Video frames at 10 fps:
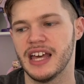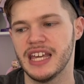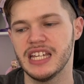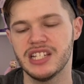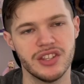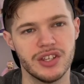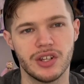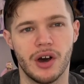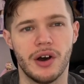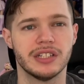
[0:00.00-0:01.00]
each of the
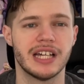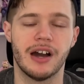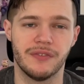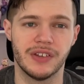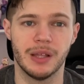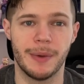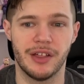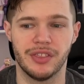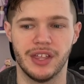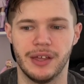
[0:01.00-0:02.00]
dolls, how I feel
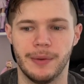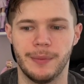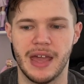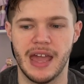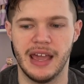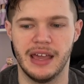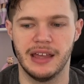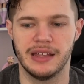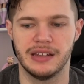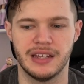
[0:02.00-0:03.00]
about them,
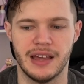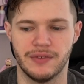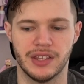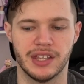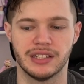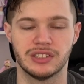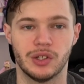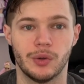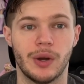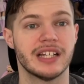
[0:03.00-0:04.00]
and everything.
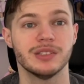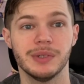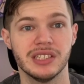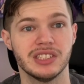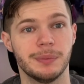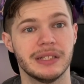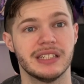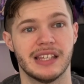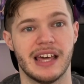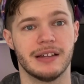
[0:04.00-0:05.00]
So I guess we can jump
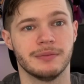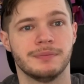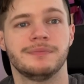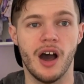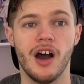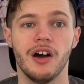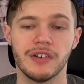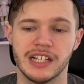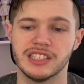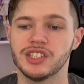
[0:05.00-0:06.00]
into that. All
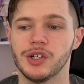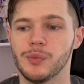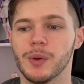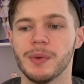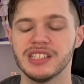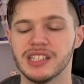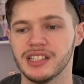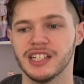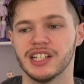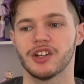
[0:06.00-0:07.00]
right, so we're
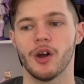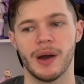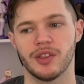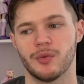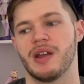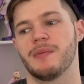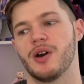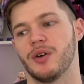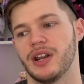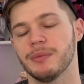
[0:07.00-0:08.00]
basically gonna go by the
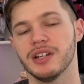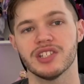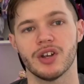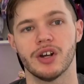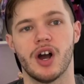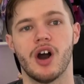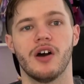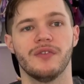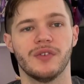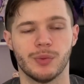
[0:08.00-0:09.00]
rainbow, and I'm gonna start
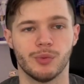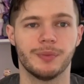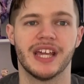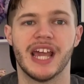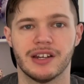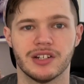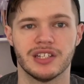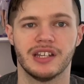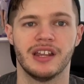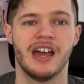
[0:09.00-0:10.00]
off with Ruby Anderson.